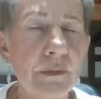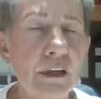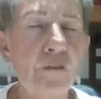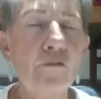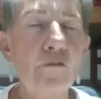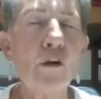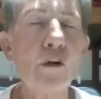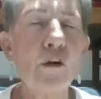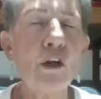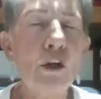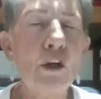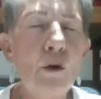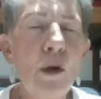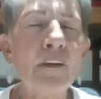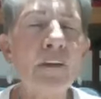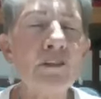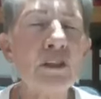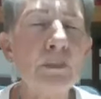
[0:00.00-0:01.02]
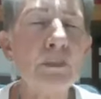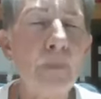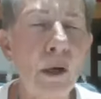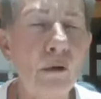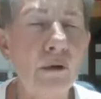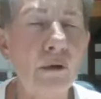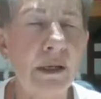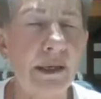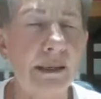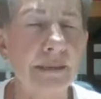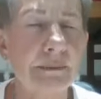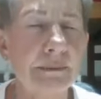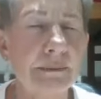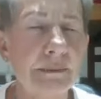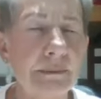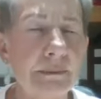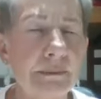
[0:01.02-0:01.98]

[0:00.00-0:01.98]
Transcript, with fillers: For you have spoken,